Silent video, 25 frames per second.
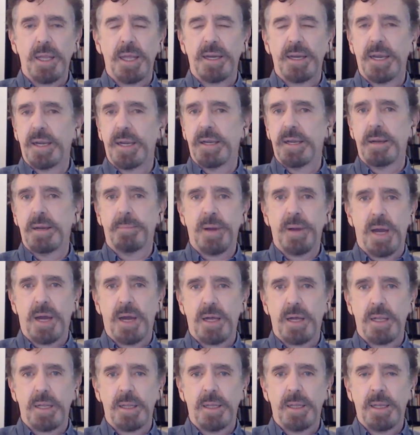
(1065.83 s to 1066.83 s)
And in
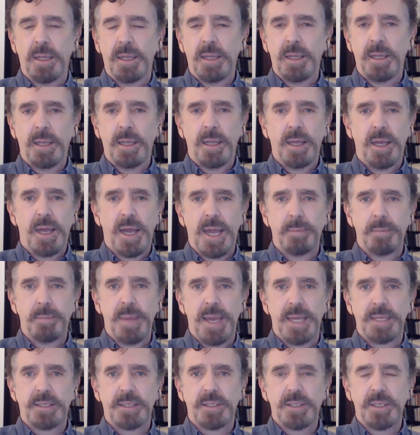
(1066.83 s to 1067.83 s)
Nepal, I
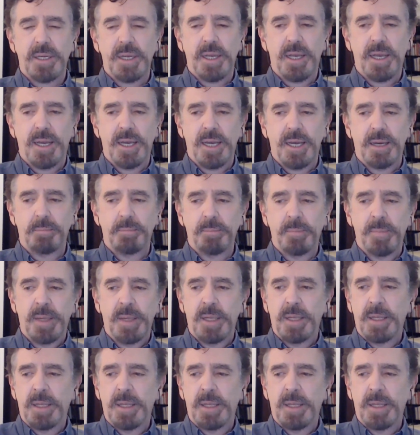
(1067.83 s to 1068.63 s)
met a